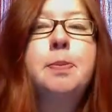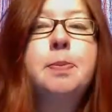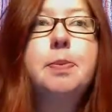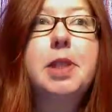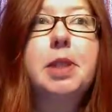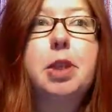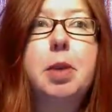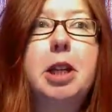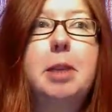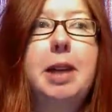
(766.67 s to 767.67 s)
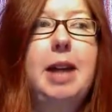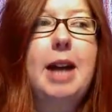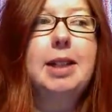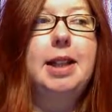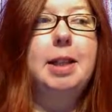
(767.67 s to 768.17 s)
So she wanted the piggy
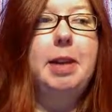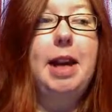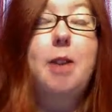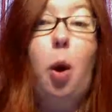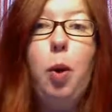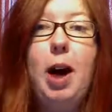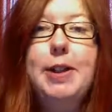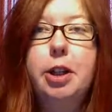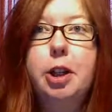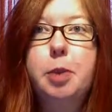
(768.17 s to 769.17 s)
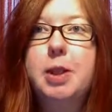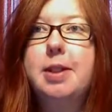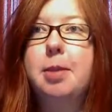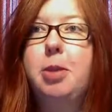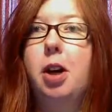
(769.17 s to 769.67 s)
hat, didn't like piggy hats. Oh, I started with
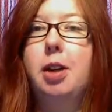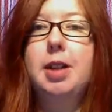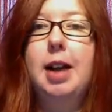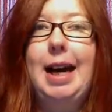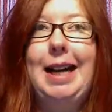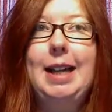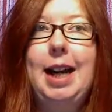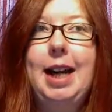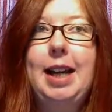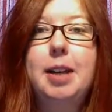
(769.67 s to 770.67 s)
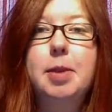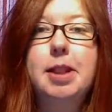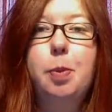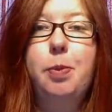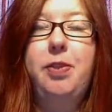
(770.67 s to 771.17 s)
some yarn that I dyed that was
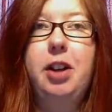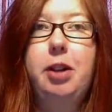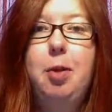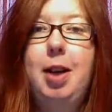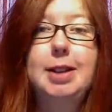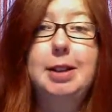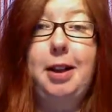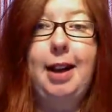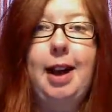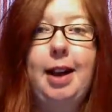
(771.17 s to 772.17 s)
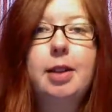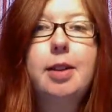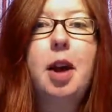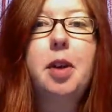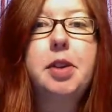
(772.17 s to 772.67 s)
like fingering weight because that's all I had.
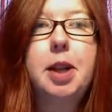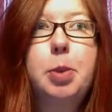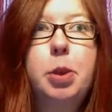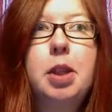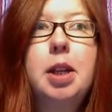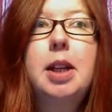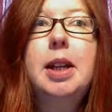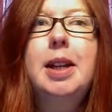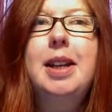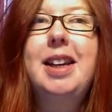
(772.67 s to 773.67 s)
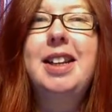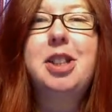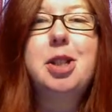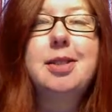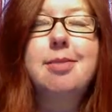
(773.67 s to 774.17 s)
Held double. And it
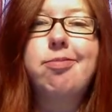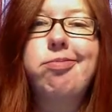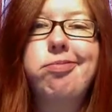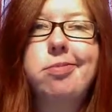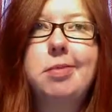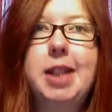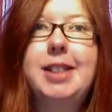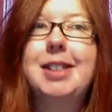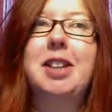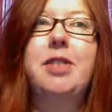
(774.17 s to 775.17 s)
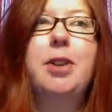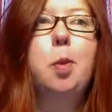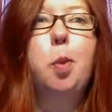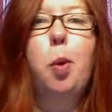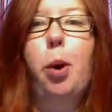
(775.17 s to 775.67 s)
just didn't feel
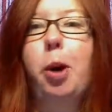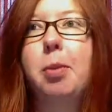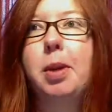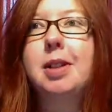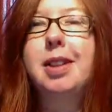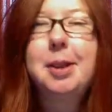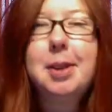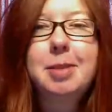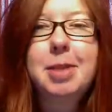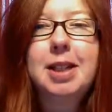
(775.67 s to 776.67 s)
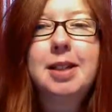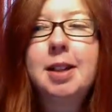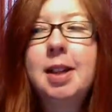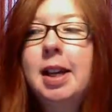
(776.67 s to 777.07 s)
warm. You know what I mean?